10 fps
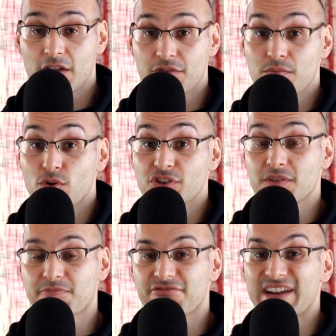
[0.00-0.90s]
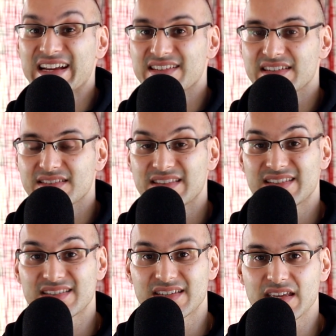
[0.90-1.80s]
The more you practice
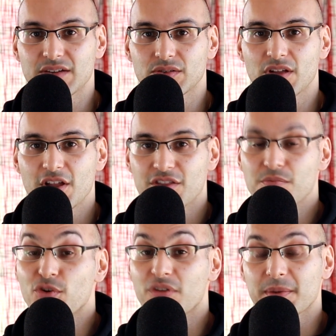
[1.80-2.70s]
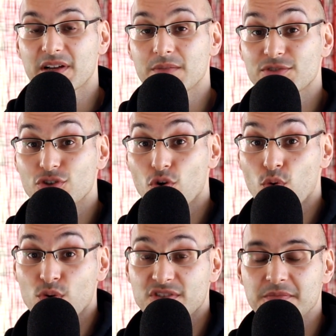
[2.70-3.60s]
this skill, the more it becomes an
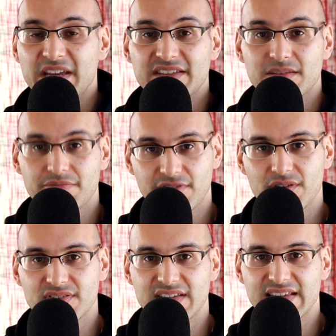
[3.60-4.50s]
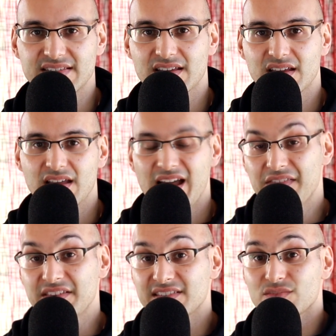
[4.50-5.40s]
automated process.
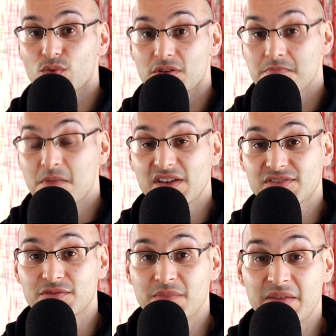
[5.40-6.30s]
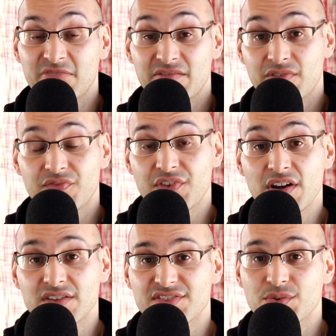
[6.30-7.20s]
And this is what muscle memory
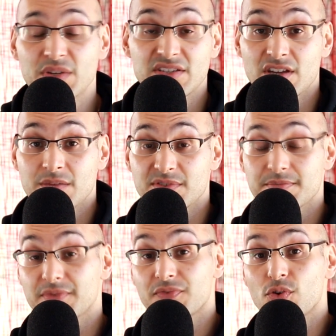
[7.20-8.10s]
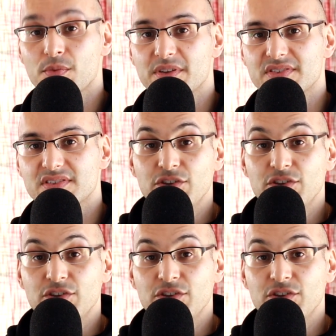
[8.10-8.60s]
refers to in terms of performance.